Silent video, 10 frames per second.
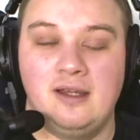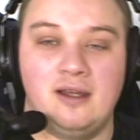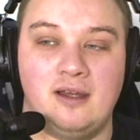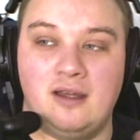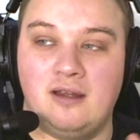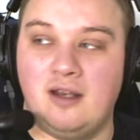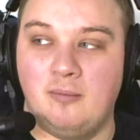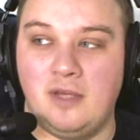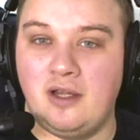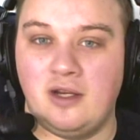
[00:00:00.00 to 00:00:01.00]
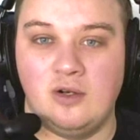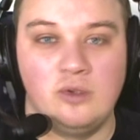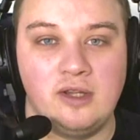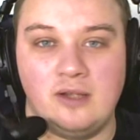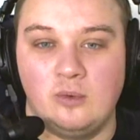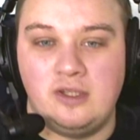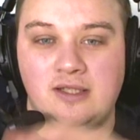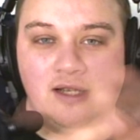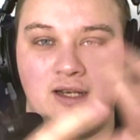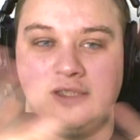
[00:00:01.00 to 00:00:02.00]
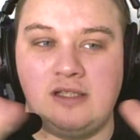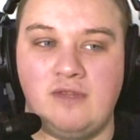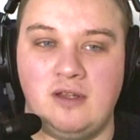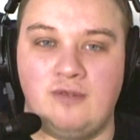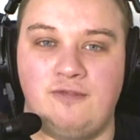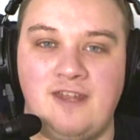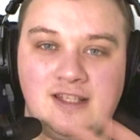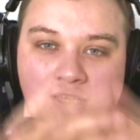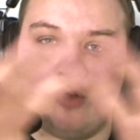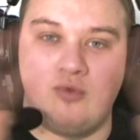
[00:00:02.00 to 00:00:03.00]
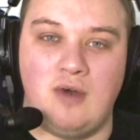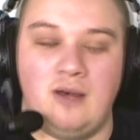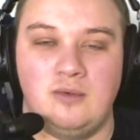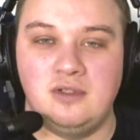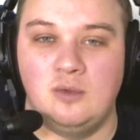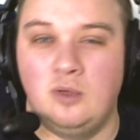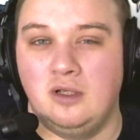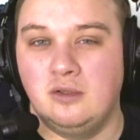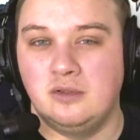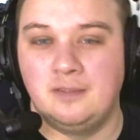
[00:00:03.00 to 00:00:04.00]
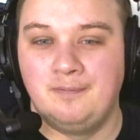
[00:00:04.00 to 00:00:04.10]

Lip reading: and a mine and all this kind of like stuff that fits around a world.